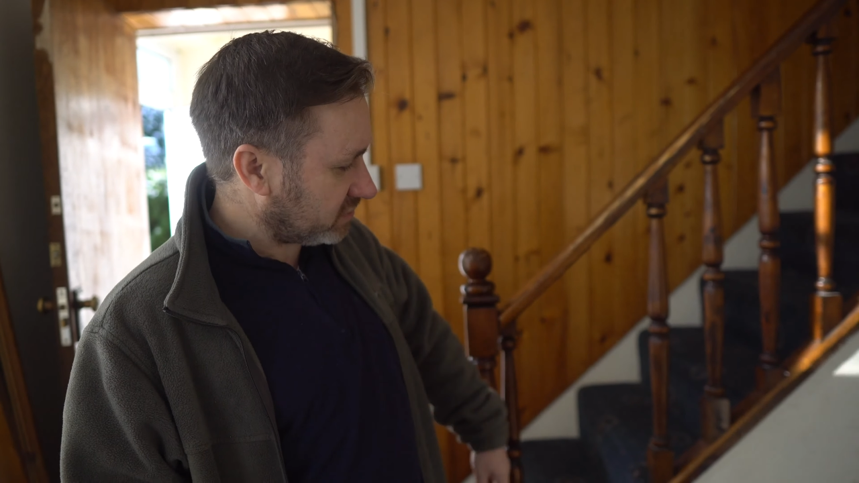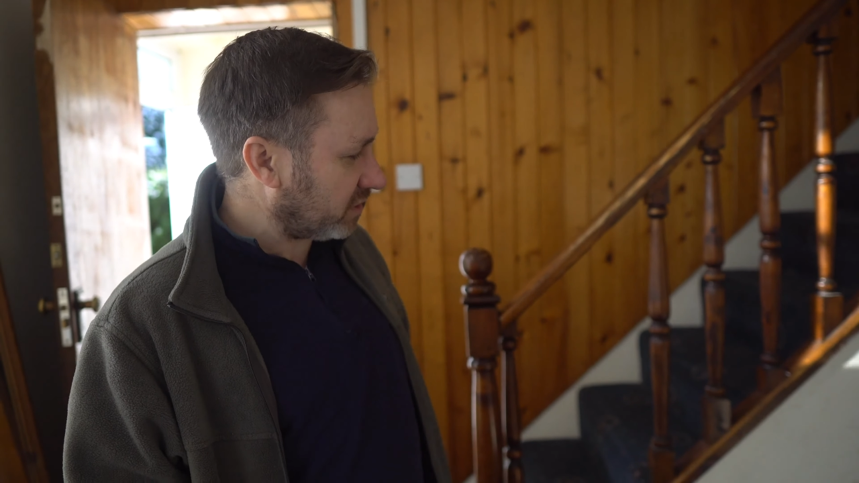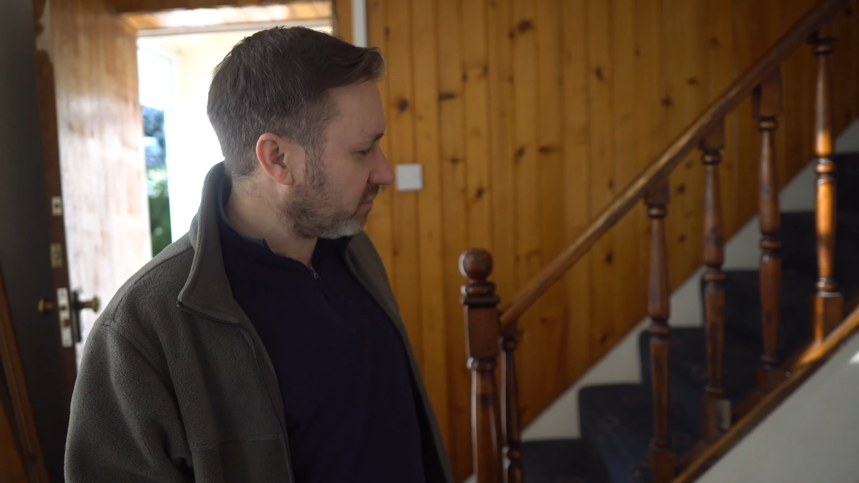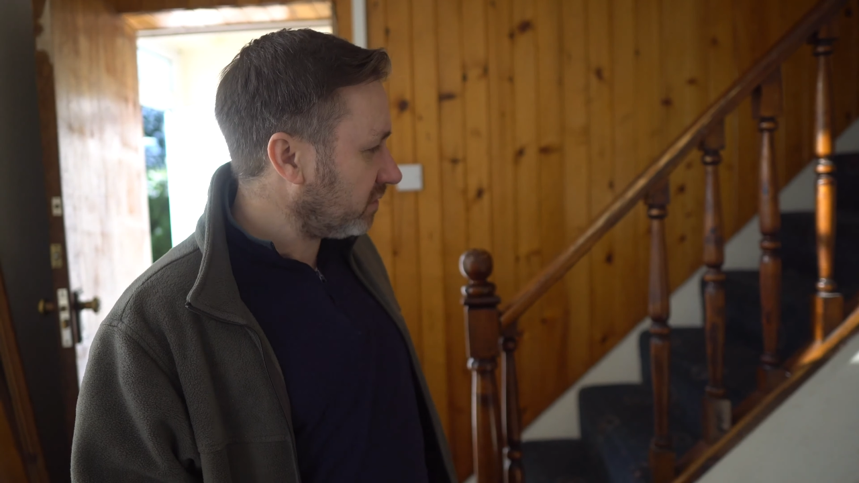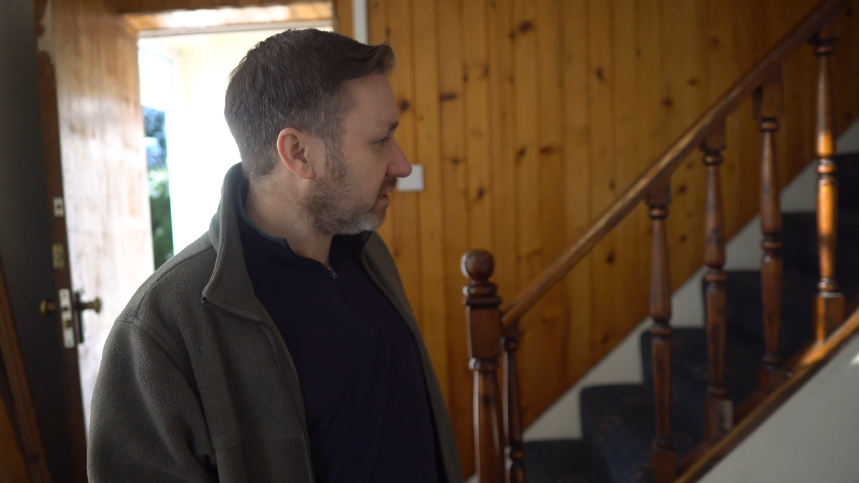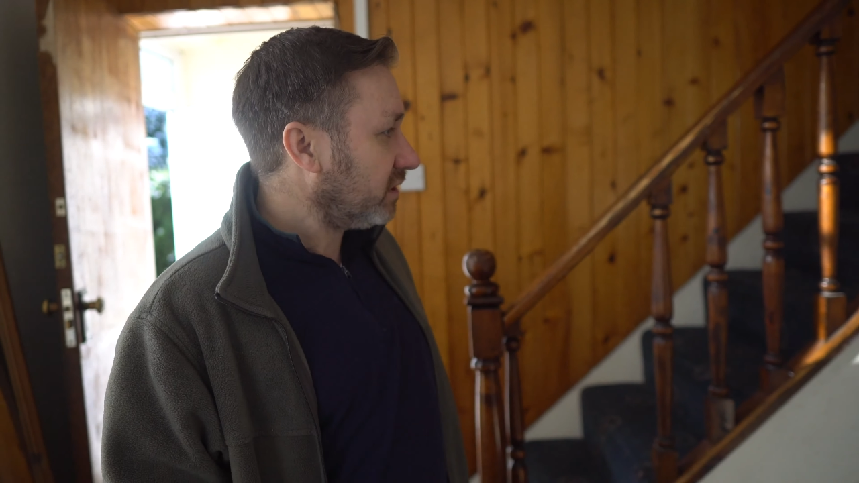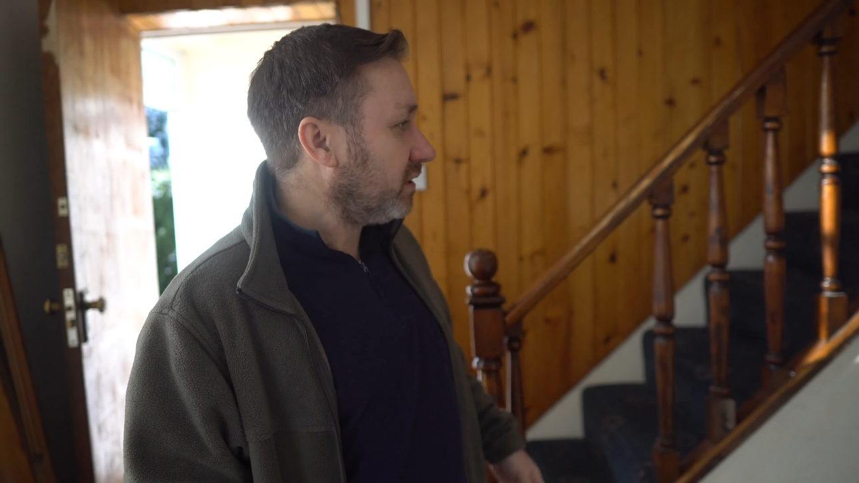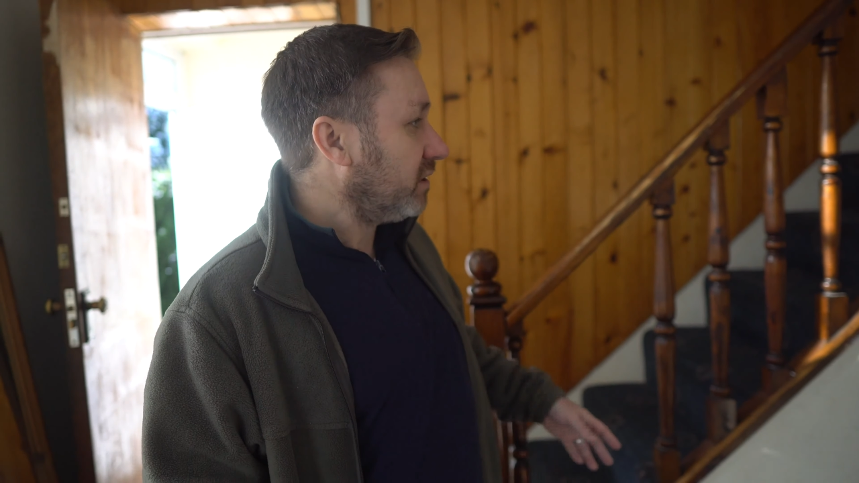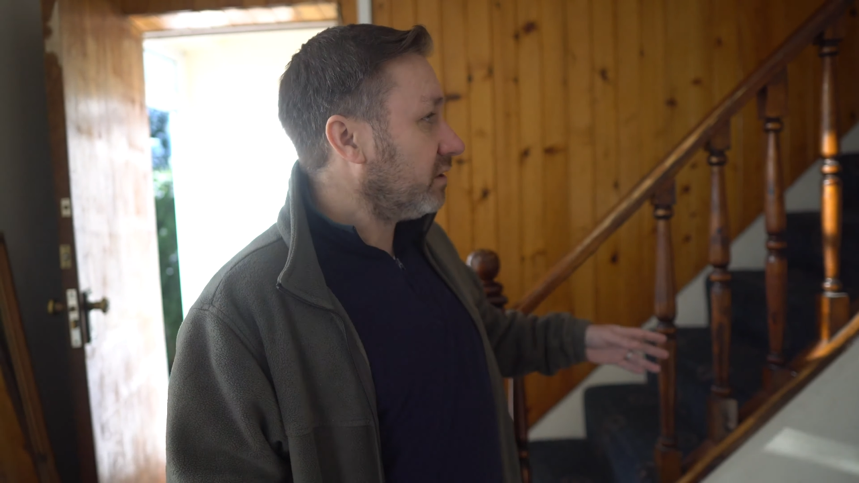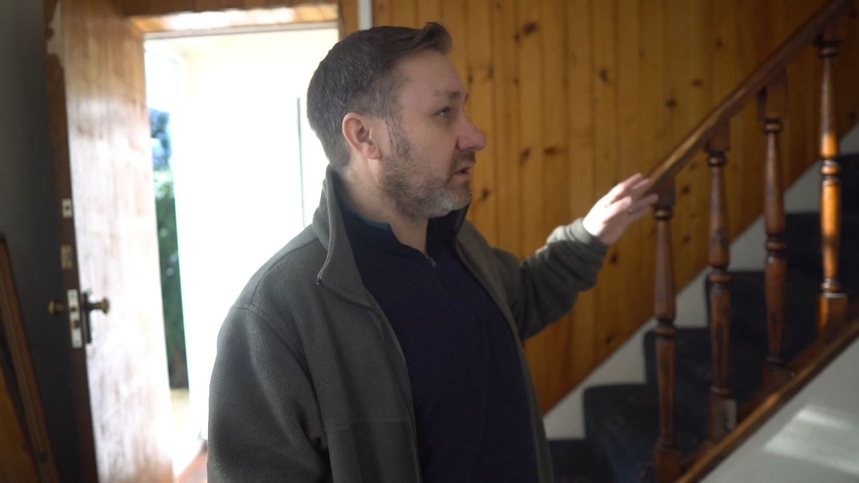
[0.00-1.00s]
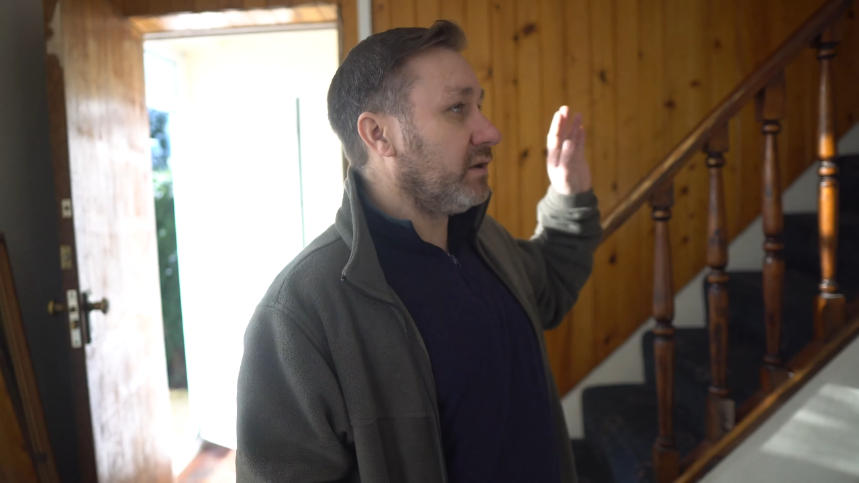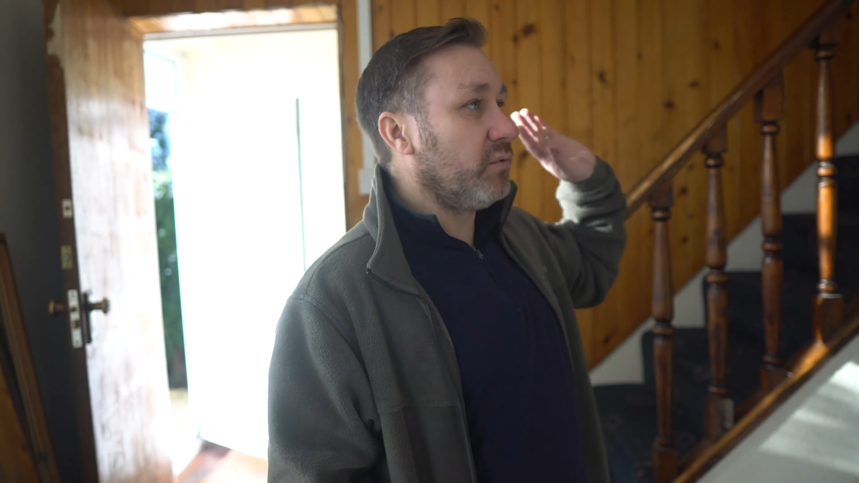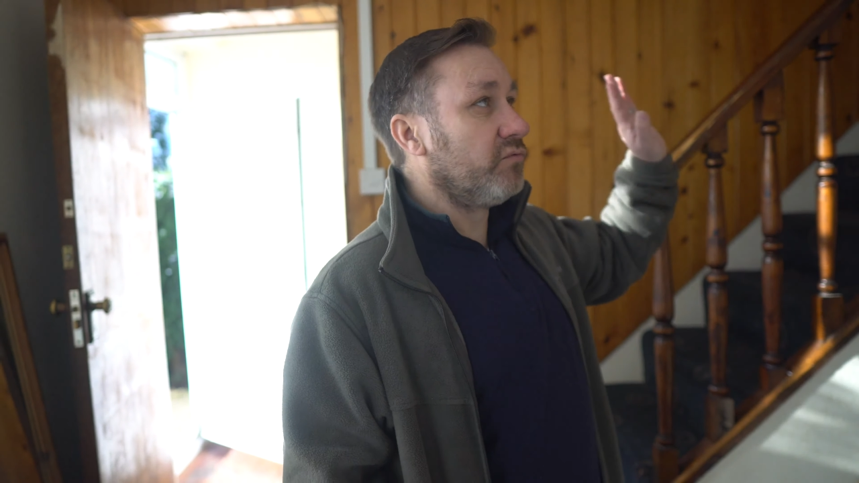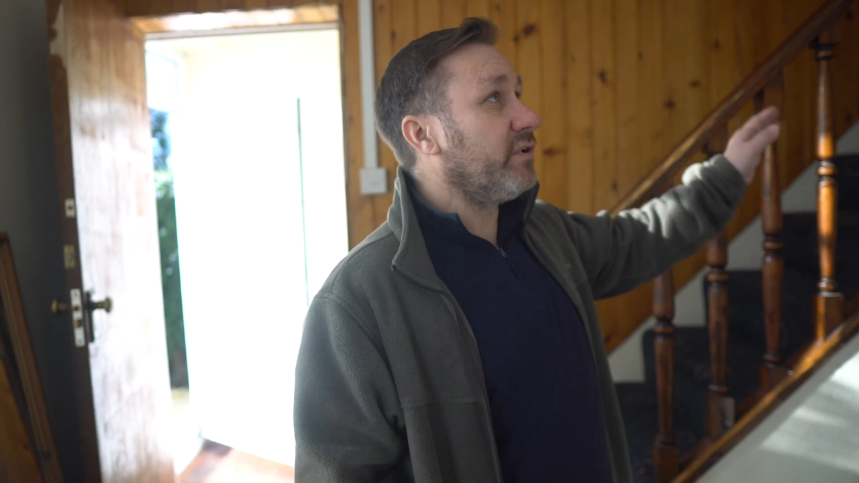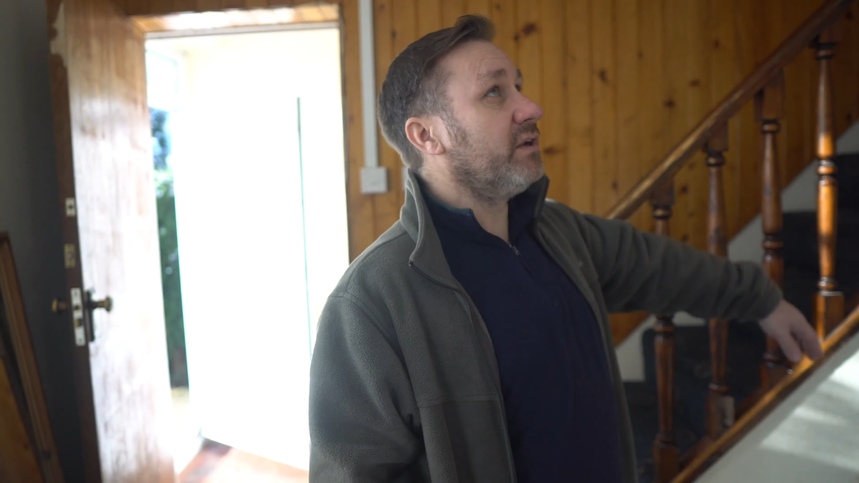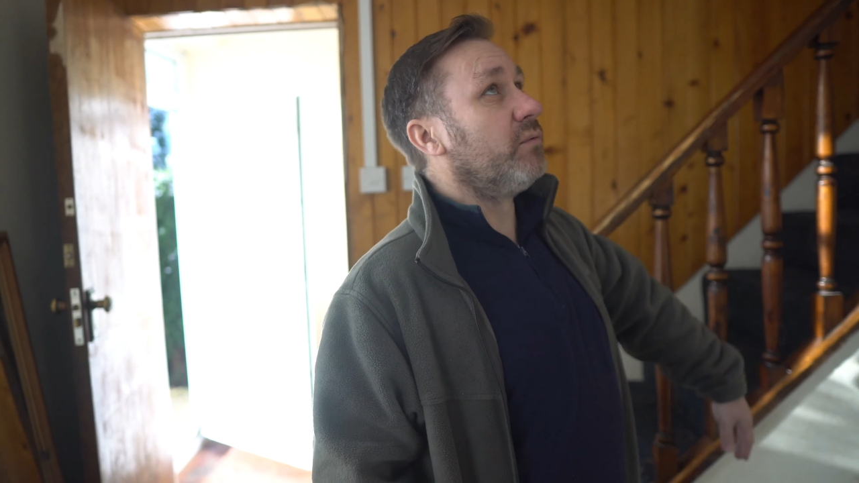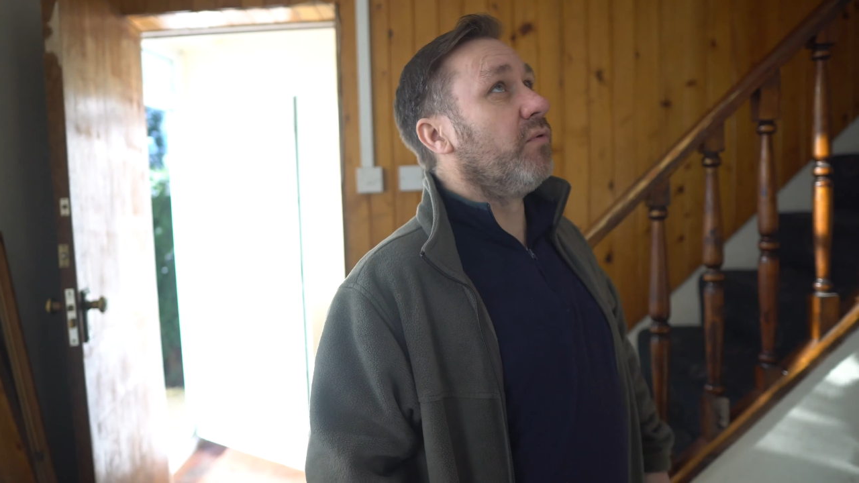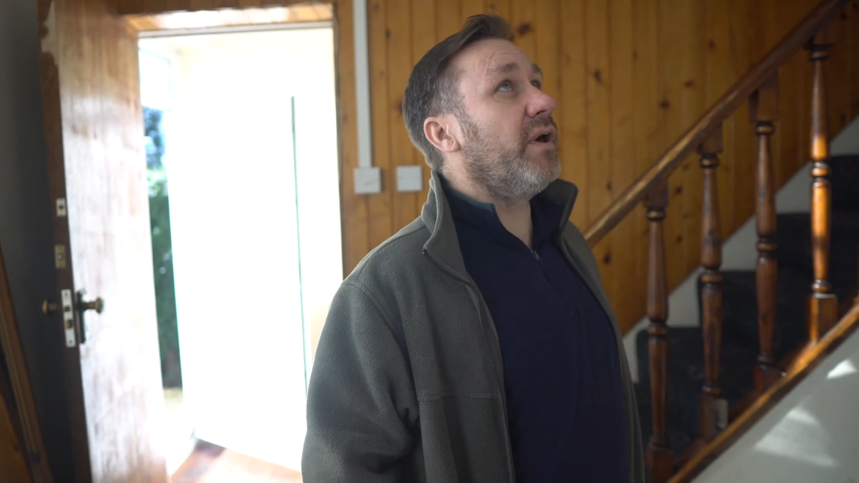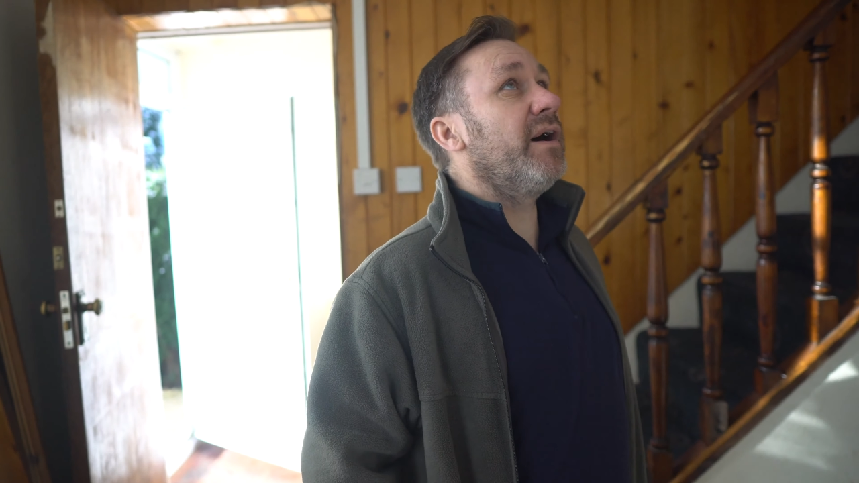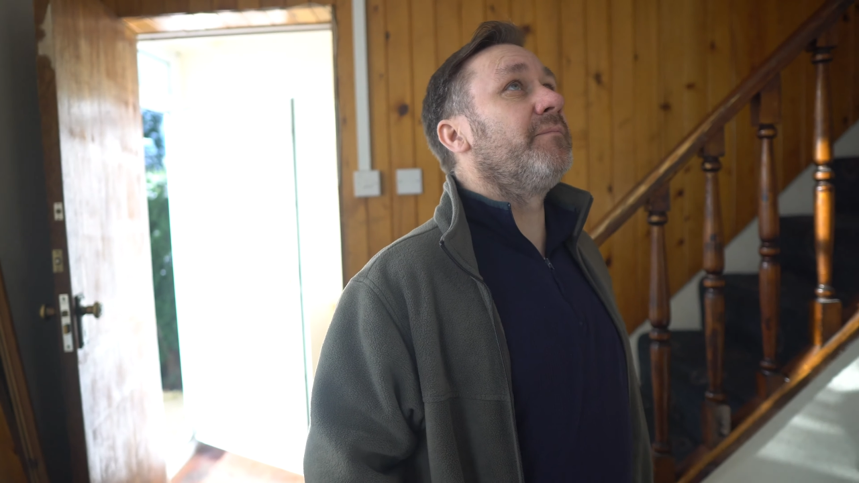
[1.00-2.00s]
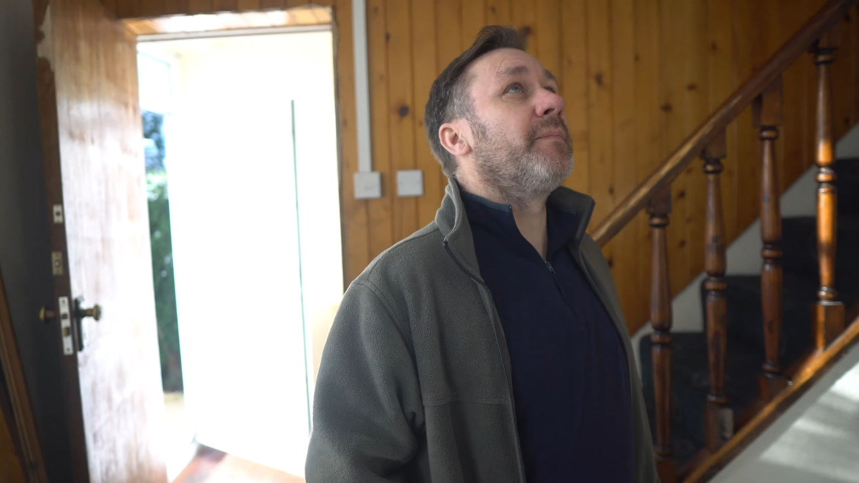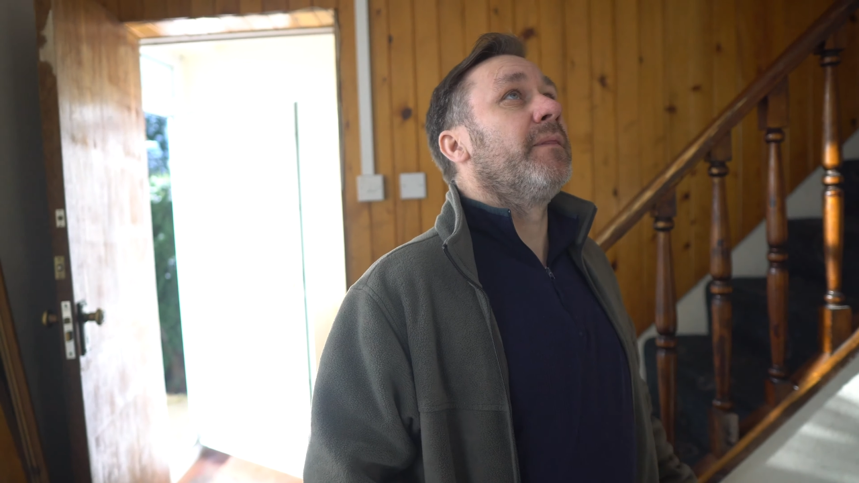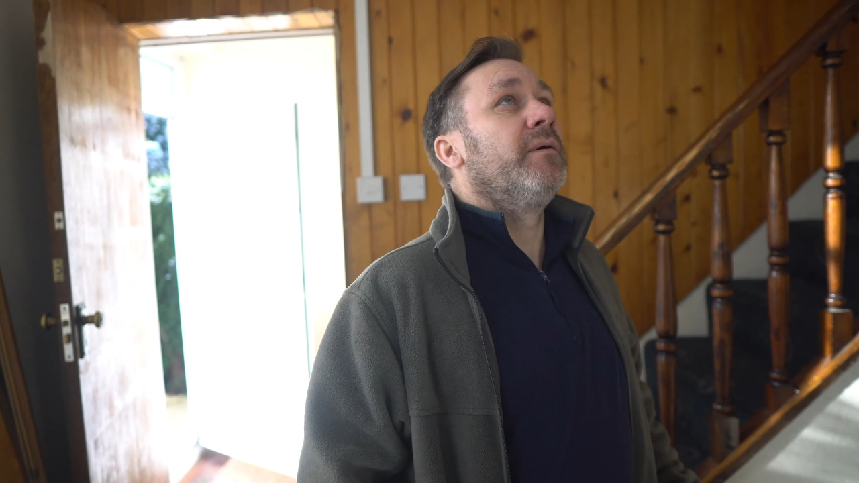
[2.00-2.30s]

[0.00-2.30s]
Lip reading: So we'll renew all that.